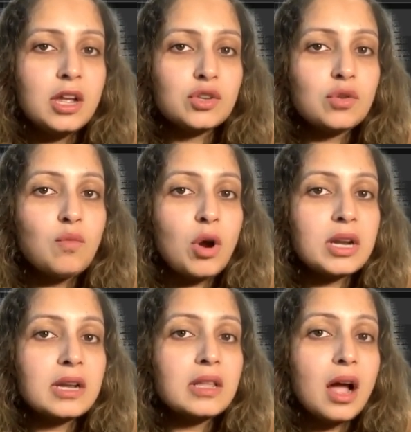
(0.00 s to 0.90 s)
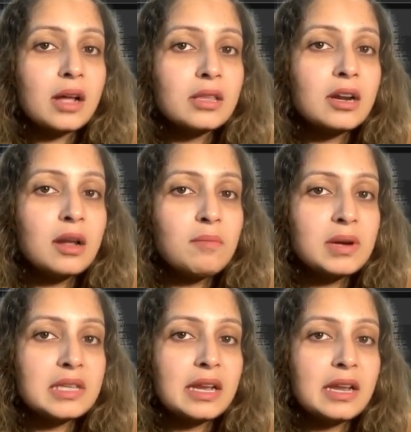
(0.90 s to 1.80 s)
So what are the other
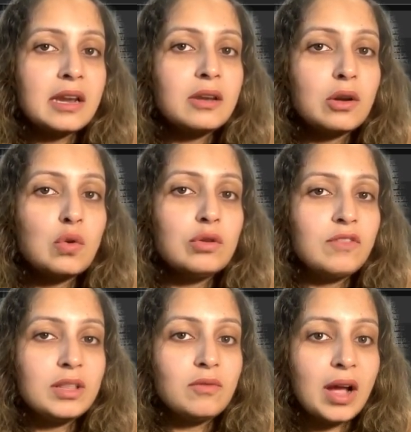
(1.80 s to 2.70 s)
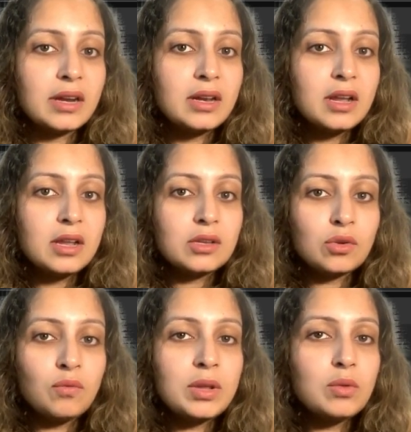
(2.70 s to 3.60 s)
numbers I can include with 1?
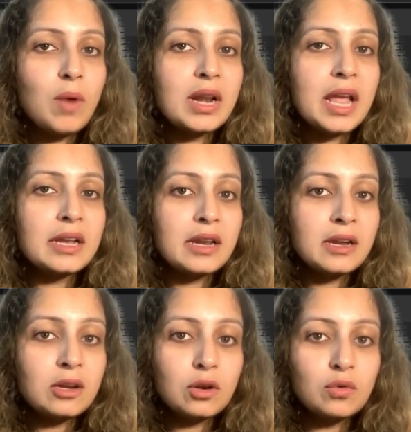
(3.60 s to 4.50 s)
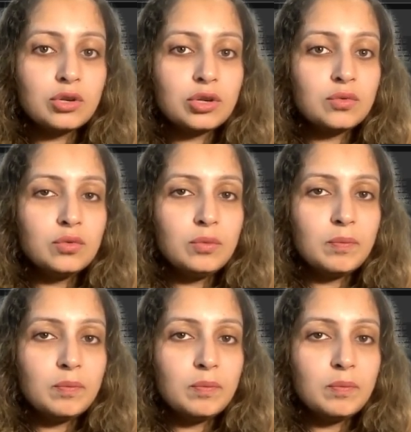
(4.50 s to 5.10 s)
So with 1 I can include 2,